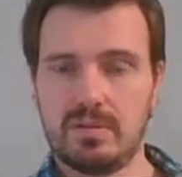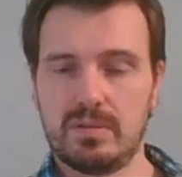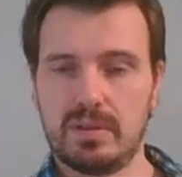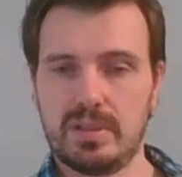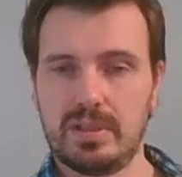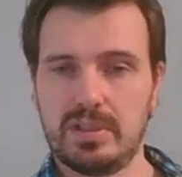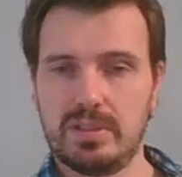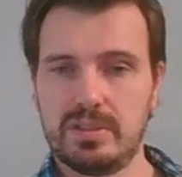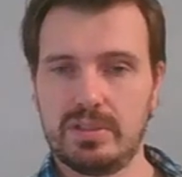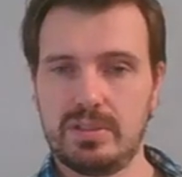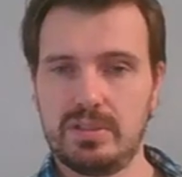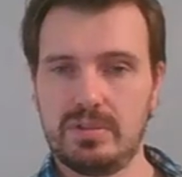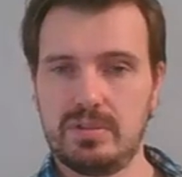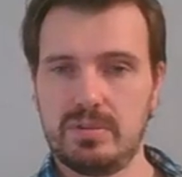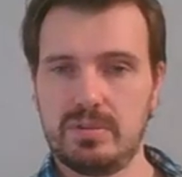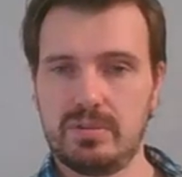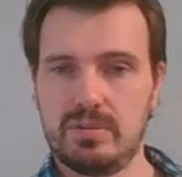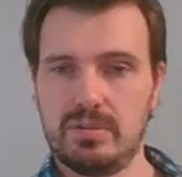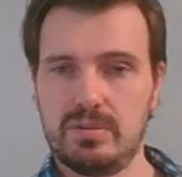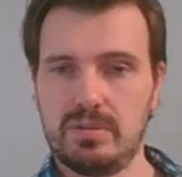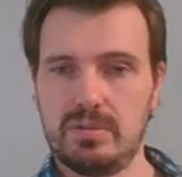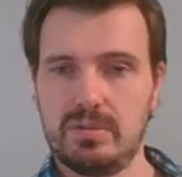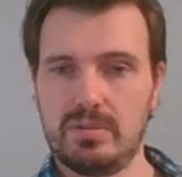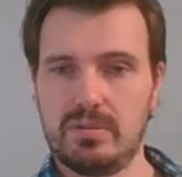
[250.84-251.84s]
There's
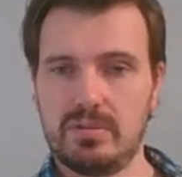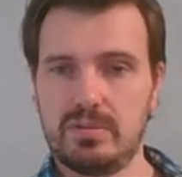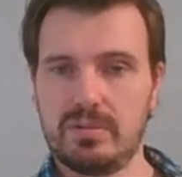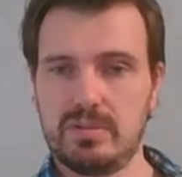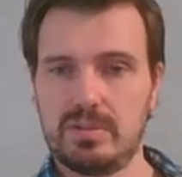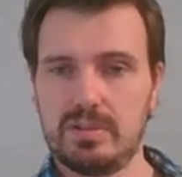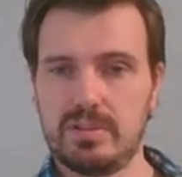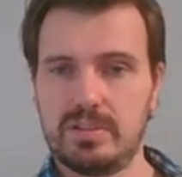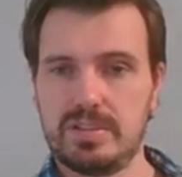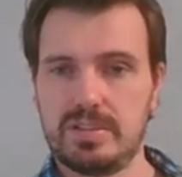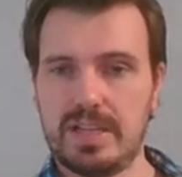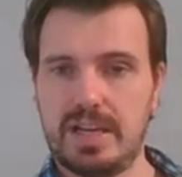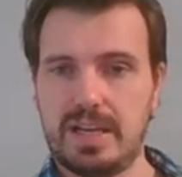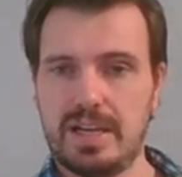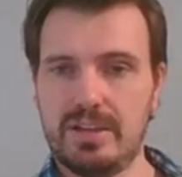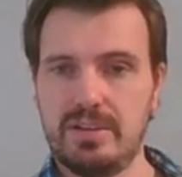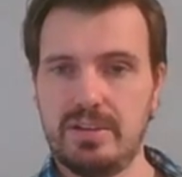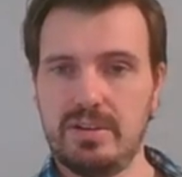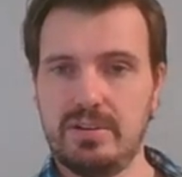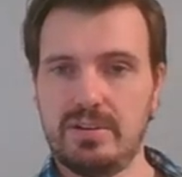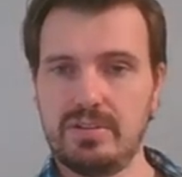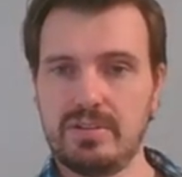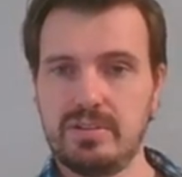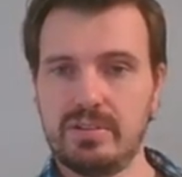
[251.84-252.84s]
your
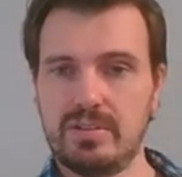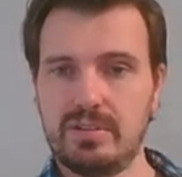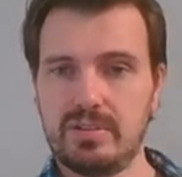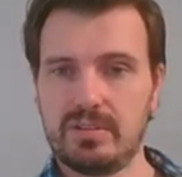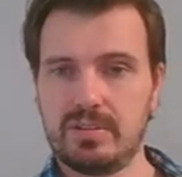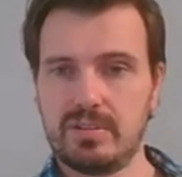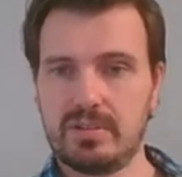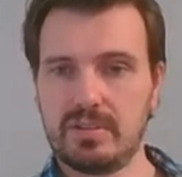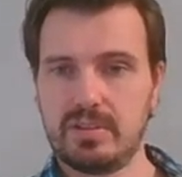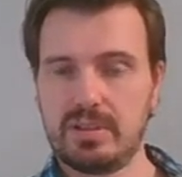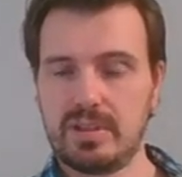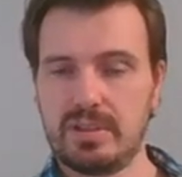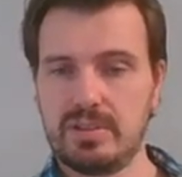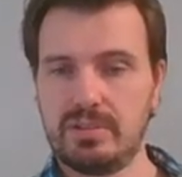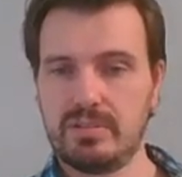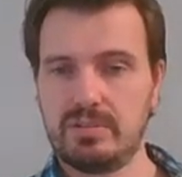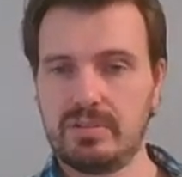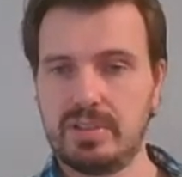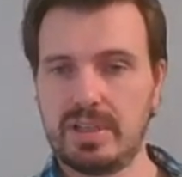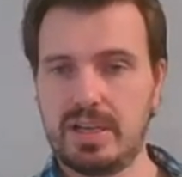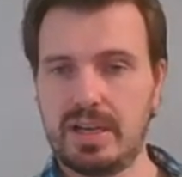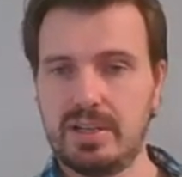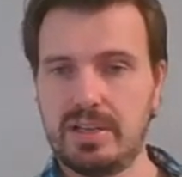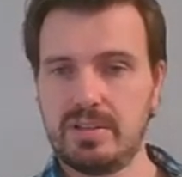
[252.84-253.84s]
diode. Now your
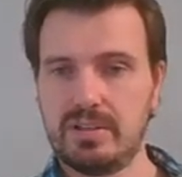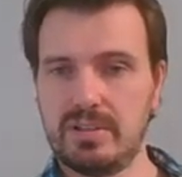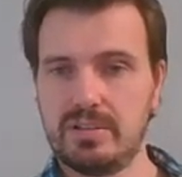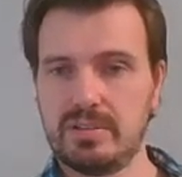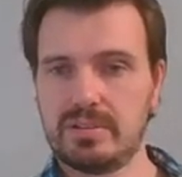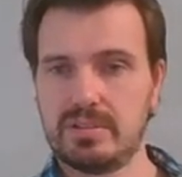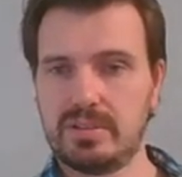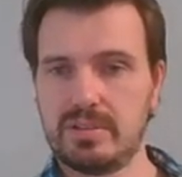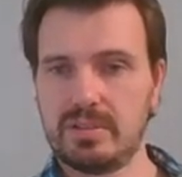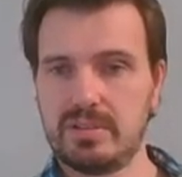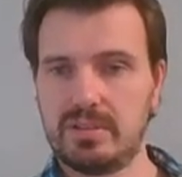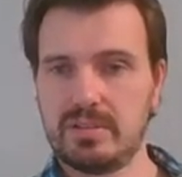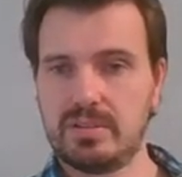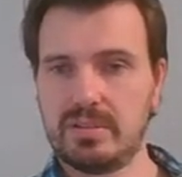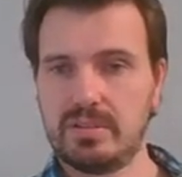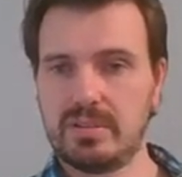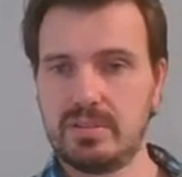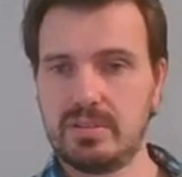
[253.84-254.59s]
diode